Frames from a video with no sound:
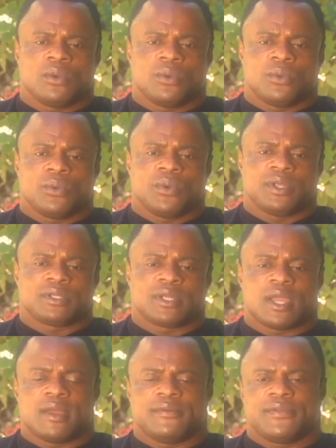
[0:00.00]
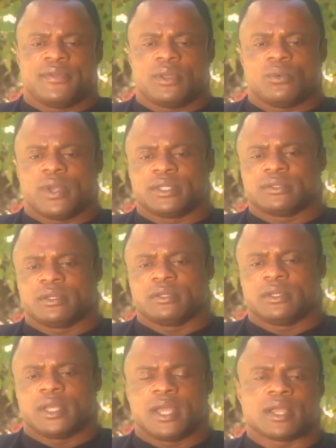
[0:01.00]
Which everything went
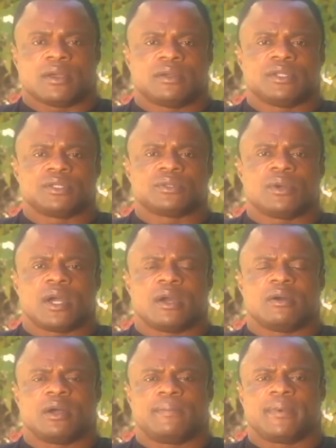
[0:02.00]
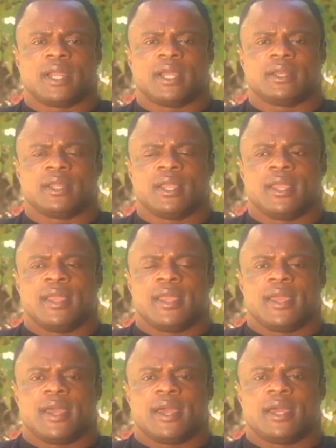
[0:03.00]
on according to how I planned,
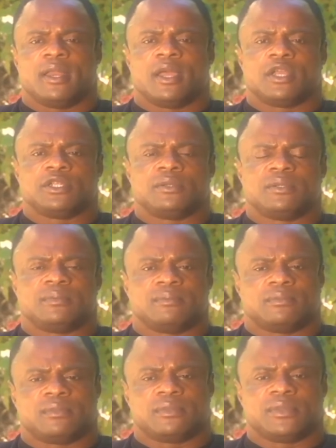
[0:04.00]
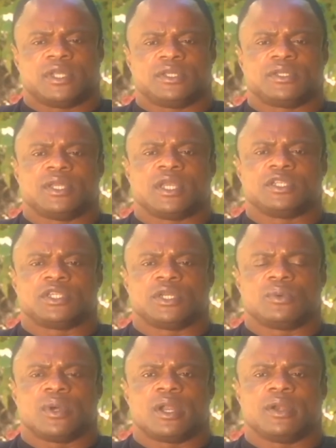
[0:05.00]
and this year,
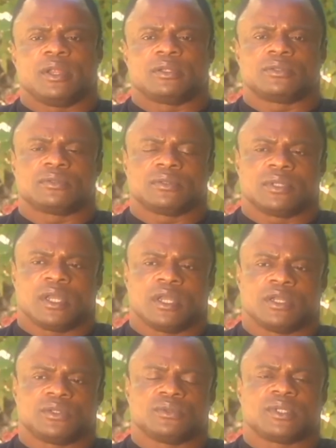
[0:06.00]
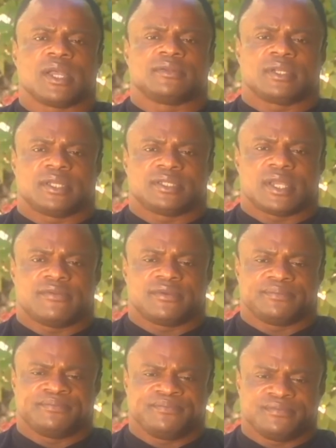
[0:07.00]
January
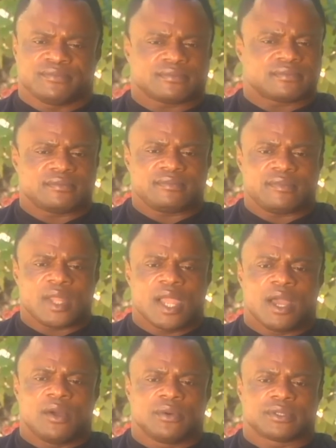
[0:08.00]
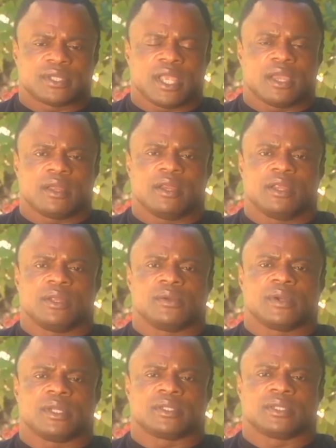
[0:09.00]
2007, I was here in
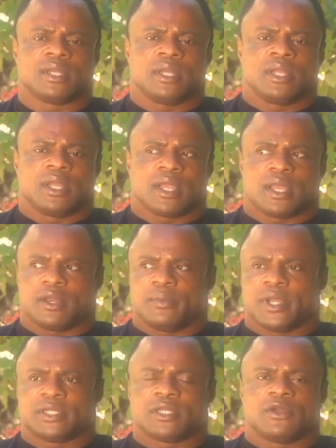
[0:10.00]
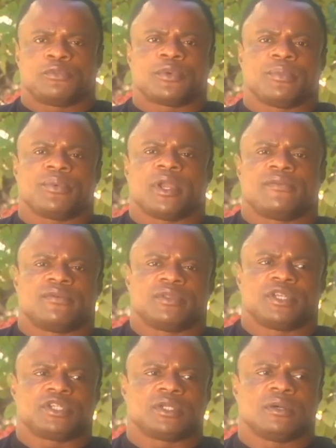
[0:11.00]
US getting myself prepared for
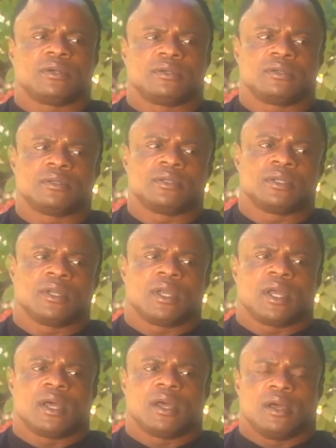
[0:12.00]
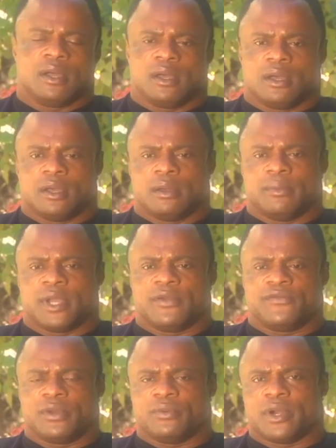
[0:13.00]
the show by
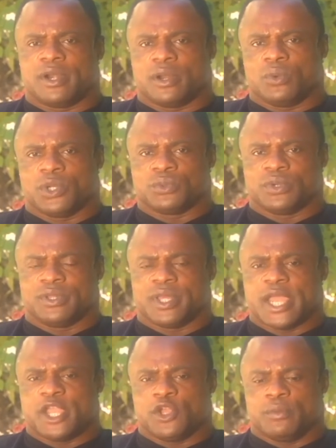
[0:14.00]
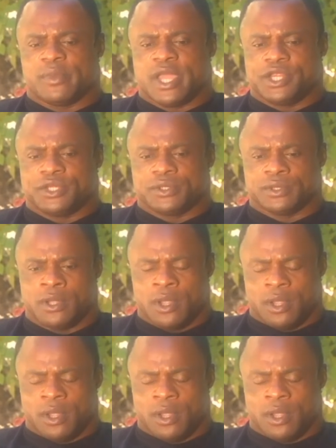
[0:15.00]
February, which was the Ironman show.